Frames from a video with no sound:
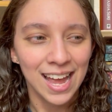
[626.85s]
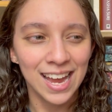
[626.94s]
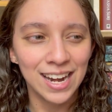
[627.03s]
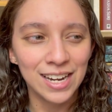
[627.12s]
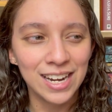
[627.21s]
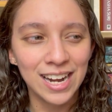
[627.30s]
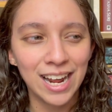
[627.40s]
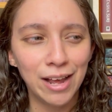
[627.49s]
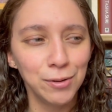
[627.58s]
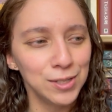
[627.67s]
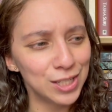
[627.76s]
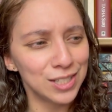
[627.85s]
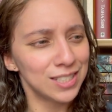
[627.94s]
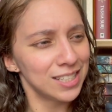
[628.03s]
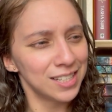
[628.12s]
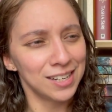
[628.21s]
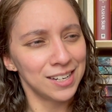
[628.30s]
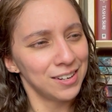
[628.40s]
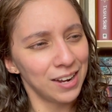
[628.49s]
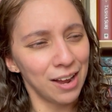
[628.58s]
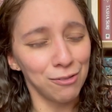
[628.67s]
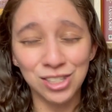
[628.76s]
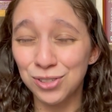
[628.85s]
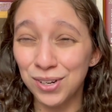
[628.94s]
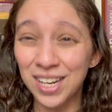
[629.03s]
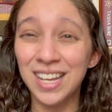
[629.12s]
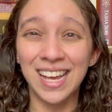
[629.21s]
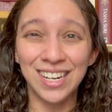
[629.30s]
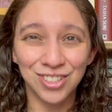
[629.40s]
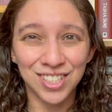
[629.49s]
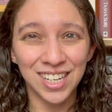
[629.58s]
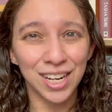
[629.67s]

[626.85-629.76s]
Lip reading: It was just really interesting.